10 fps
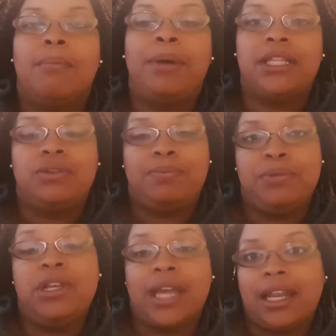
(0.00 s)
But to
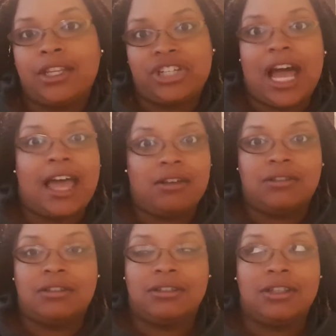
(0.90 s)
look at a
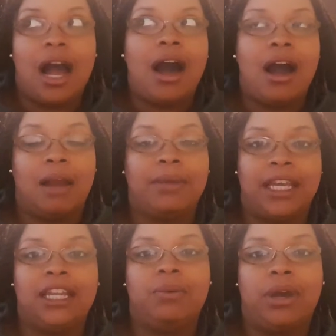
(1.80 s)
child not
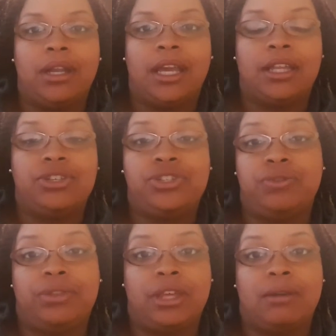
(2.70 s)
harming anyone and
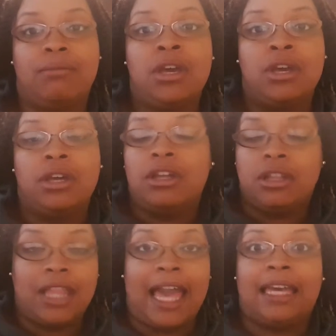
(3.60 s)
shoot them
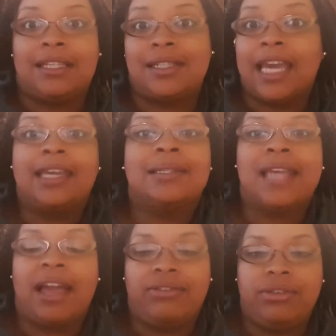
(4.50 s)
like seconds
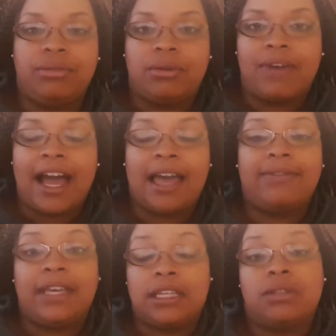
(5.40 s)
after you
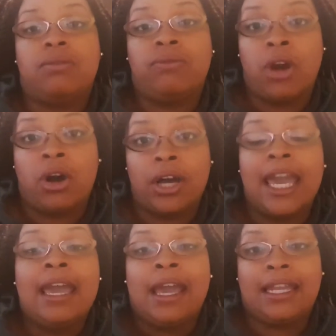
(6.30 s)
arrive is wrong.
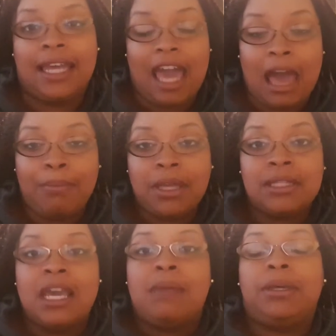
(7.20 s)
And it
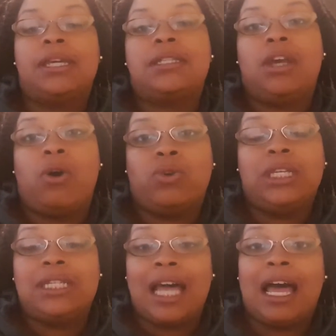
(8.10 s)
happens because the
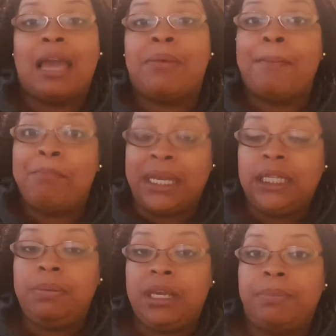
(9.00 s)
only time
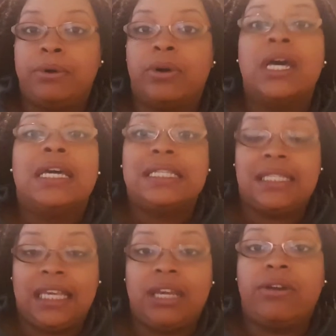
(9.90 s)
many people
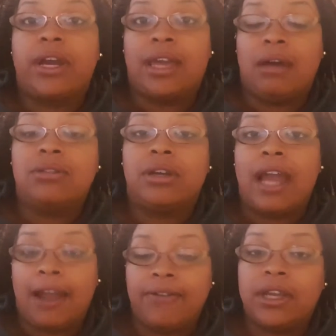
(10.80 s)
see or encounter
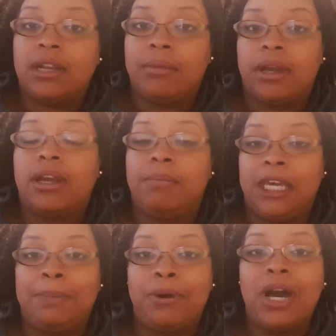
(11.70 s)
African American
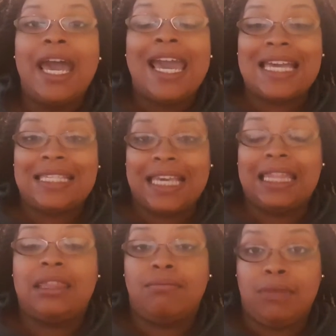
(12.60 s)
people is
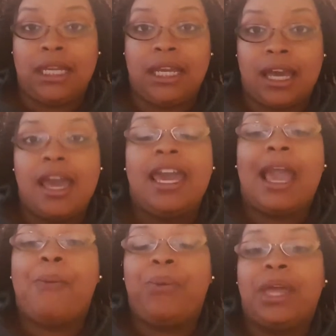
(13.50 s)
in the media.
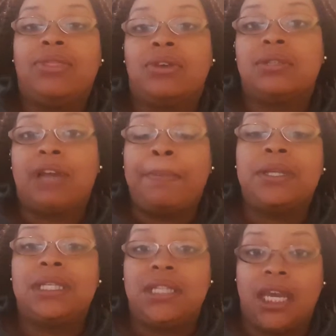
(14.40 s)
And when those
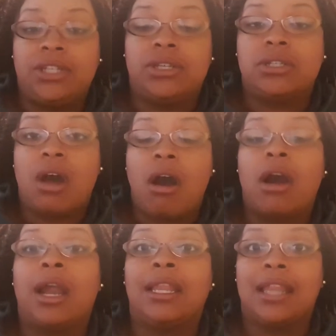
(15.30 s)
representations
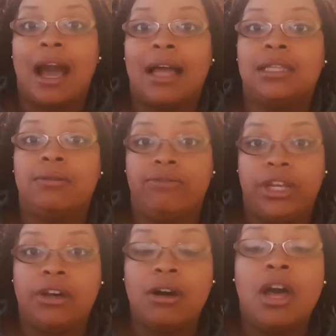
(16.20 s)
are not
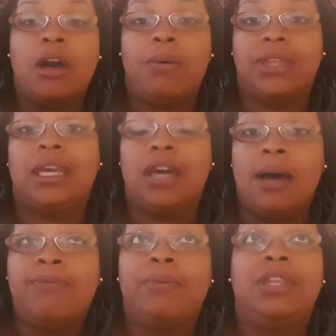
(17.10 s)
real, when they
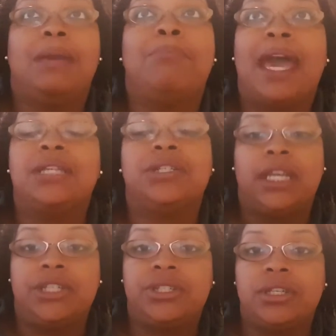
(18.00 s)
come from the
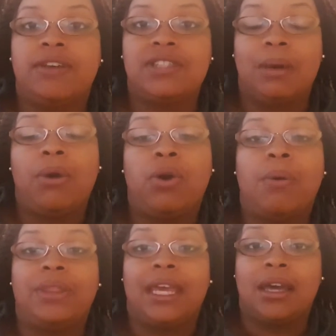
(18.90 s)
imagination of someone, or
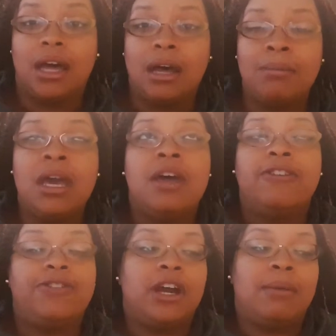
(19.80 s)
when they come
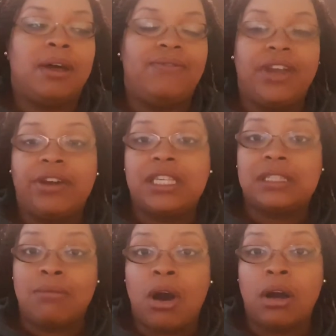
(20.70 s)
from a very
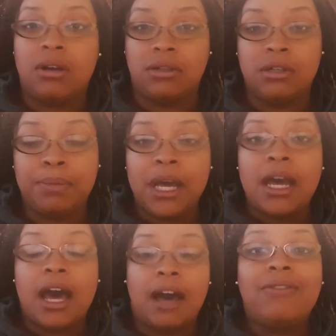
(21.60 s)
small group
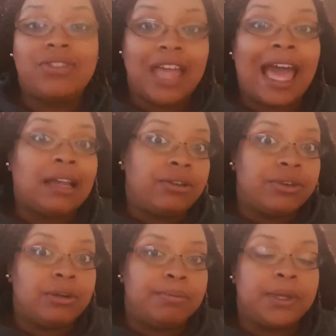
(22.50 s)
of that
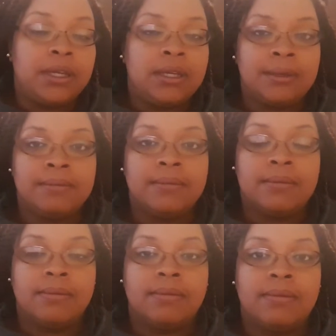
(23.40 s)
group,
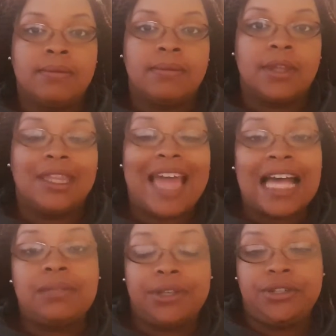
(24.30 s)

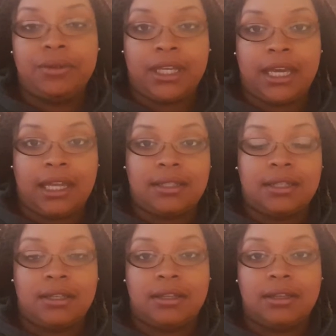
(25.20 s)
that's what you get.